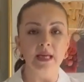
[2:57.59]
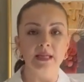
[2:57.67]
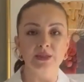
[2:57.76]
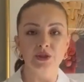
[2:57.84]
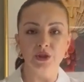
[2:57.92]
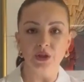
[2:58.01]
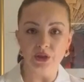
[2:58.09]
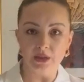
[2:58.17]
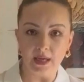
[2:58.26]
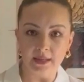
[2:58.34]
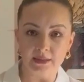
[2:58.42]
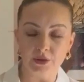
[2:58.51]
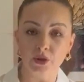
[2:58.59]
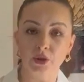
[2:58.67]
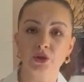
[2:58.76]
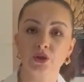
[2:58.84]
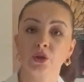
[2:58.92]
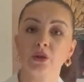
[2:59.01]
Certain
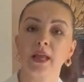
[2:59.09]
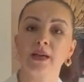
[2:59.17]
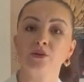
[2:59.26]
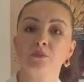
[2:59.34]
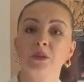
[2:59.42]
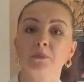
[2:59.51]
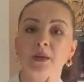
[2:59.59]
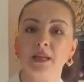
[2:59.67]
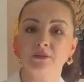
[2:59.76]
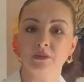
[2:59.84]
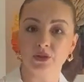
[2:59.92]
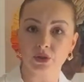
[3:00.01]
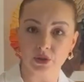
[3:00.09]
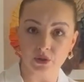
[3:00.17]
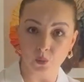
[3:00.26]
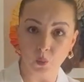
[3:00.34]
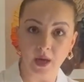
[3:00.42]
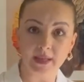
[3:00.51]
undertones don't like to be paired with
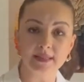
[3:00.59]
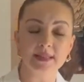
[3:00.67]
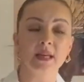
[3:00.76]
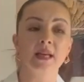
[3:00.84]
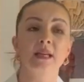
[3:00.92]
certain whites.